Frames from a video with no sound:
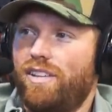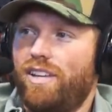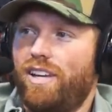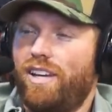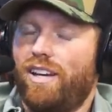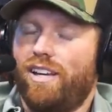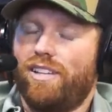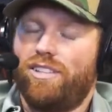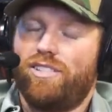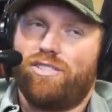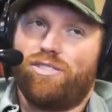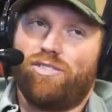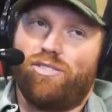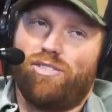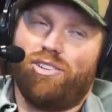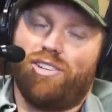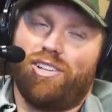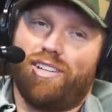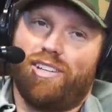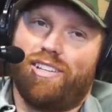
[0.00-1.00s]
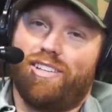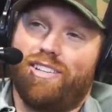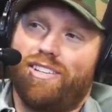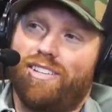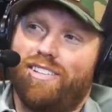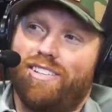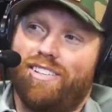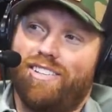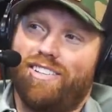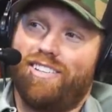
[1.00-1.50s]
Yeah, it's no, more than really
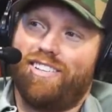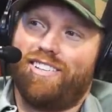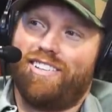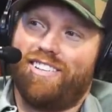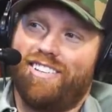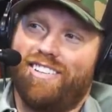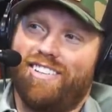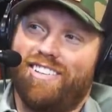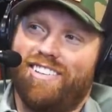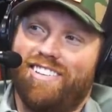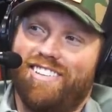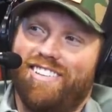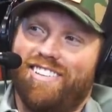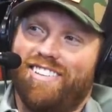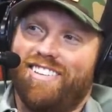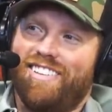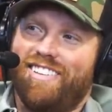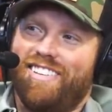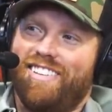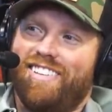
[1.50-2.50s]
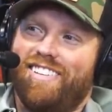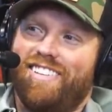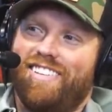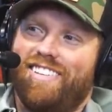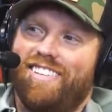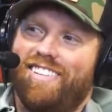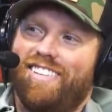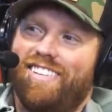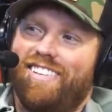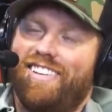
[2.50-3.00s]
nice. It's the it's the
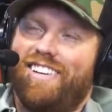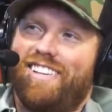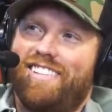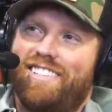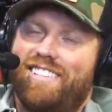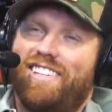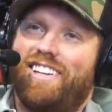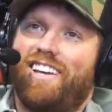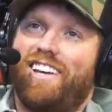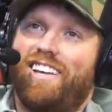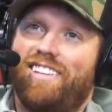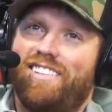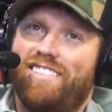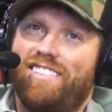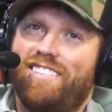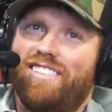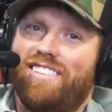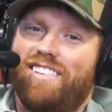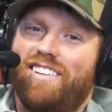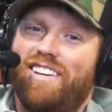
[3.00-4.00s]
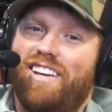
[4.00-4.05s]
key. Yes. It's nice.